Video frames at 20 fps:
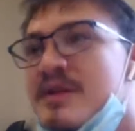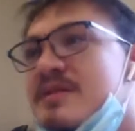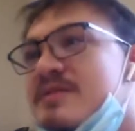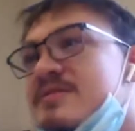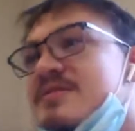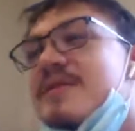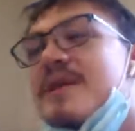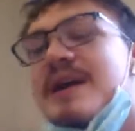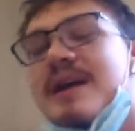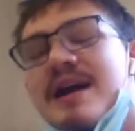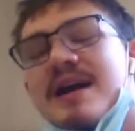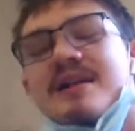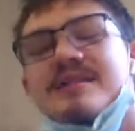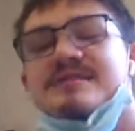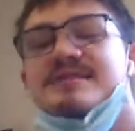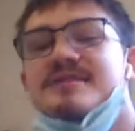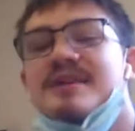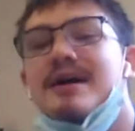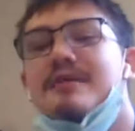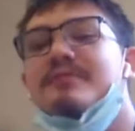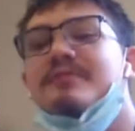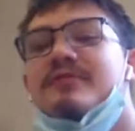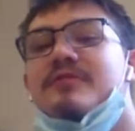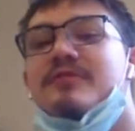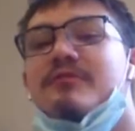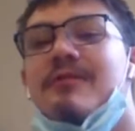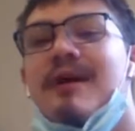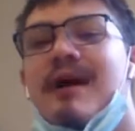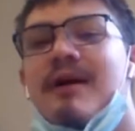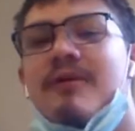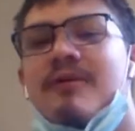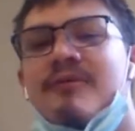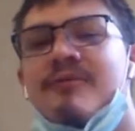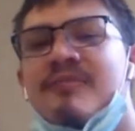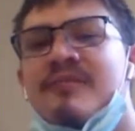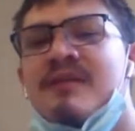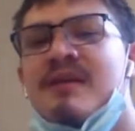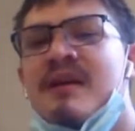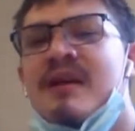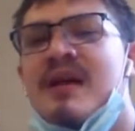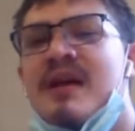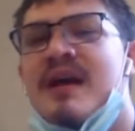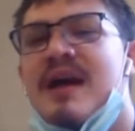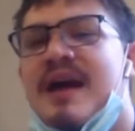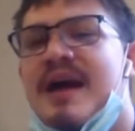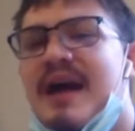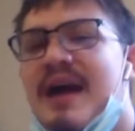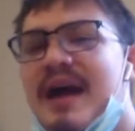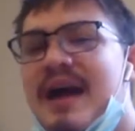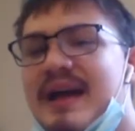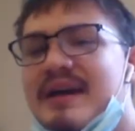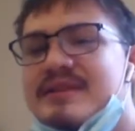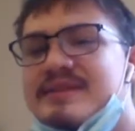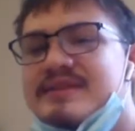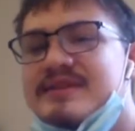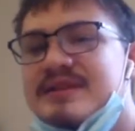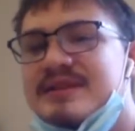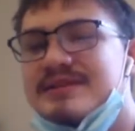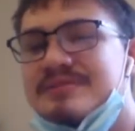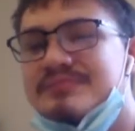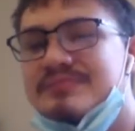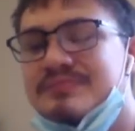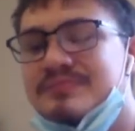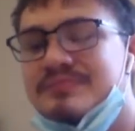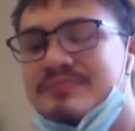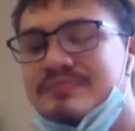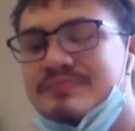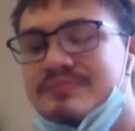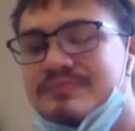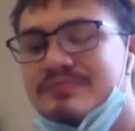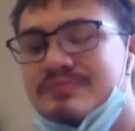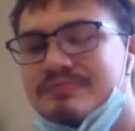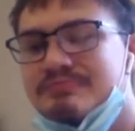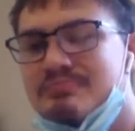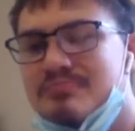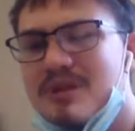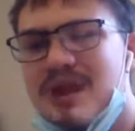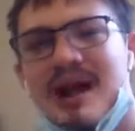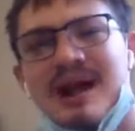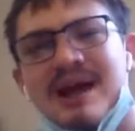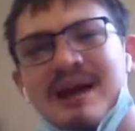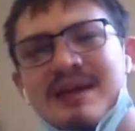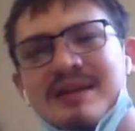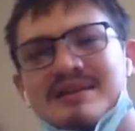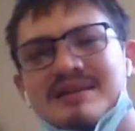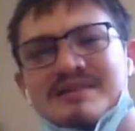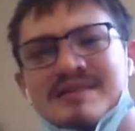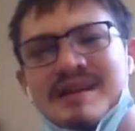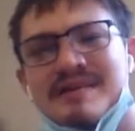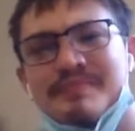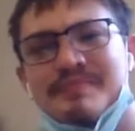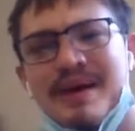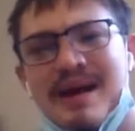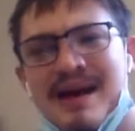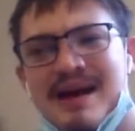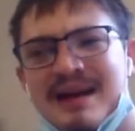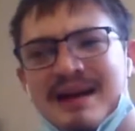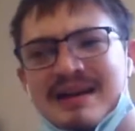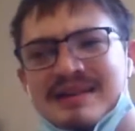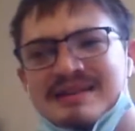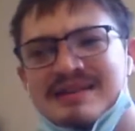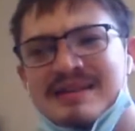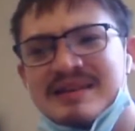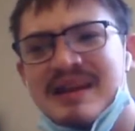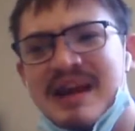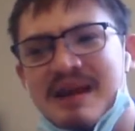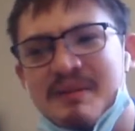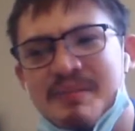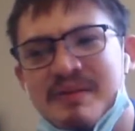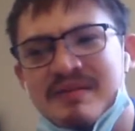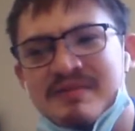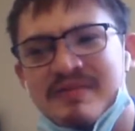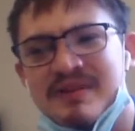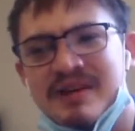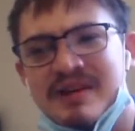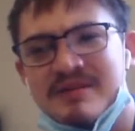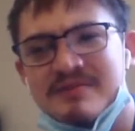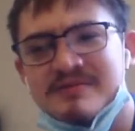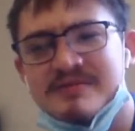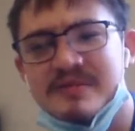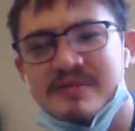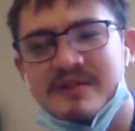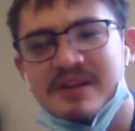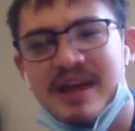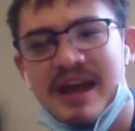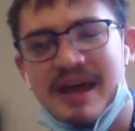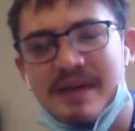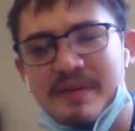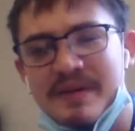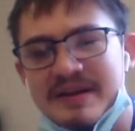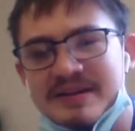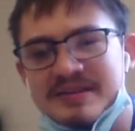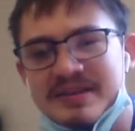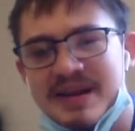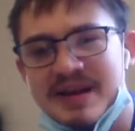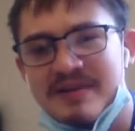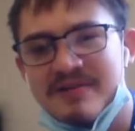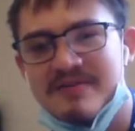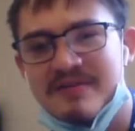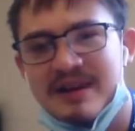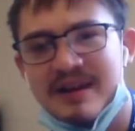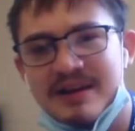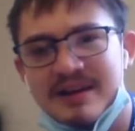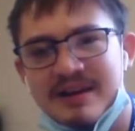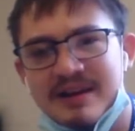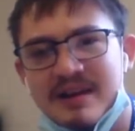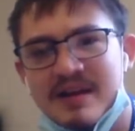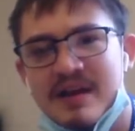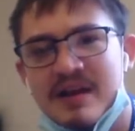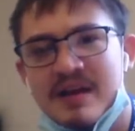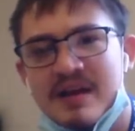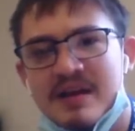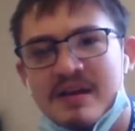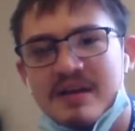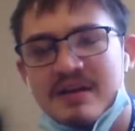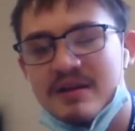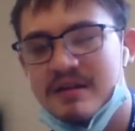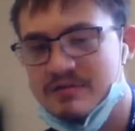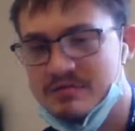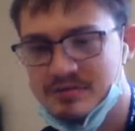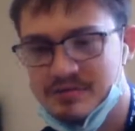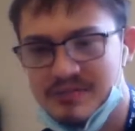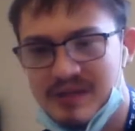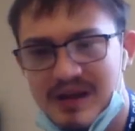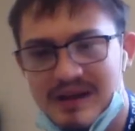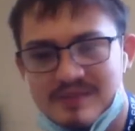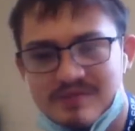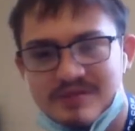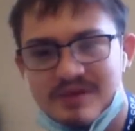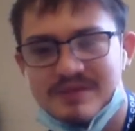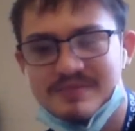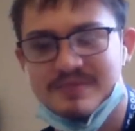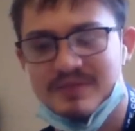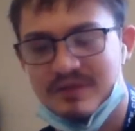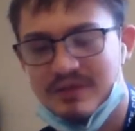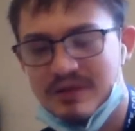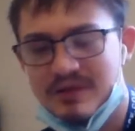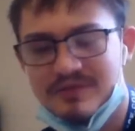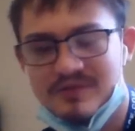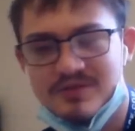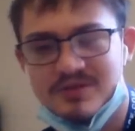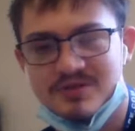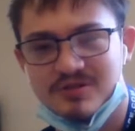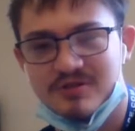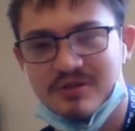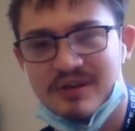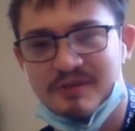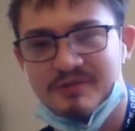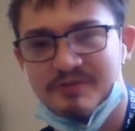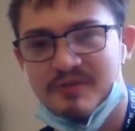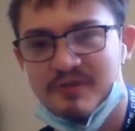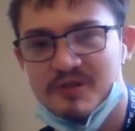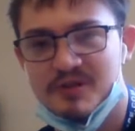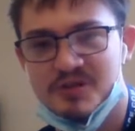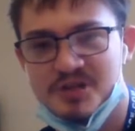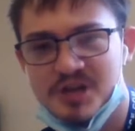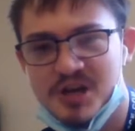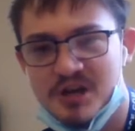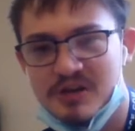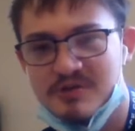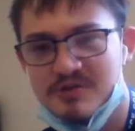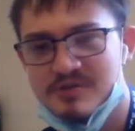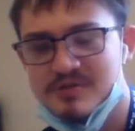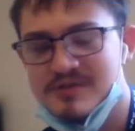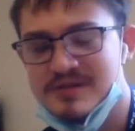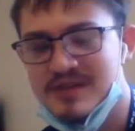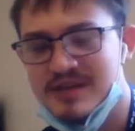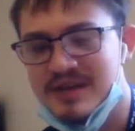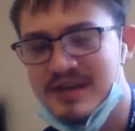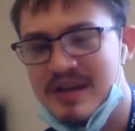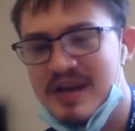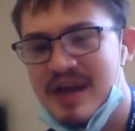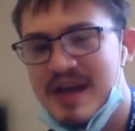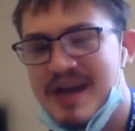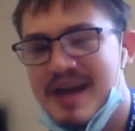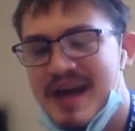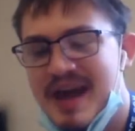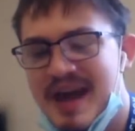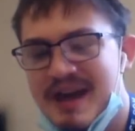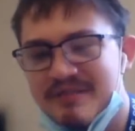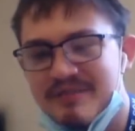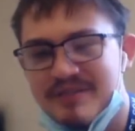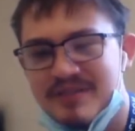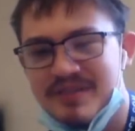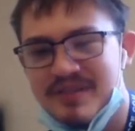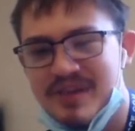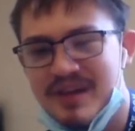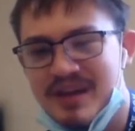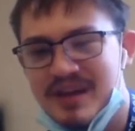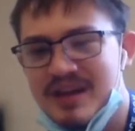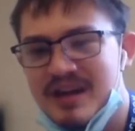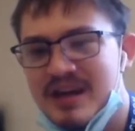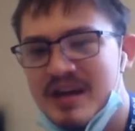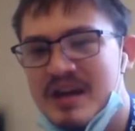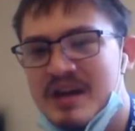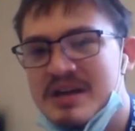So I kind of stopped for a while, and I kind of sat back and I did gaming videos on the gaming channel, and I did some live streams and off the script for the shows and everything.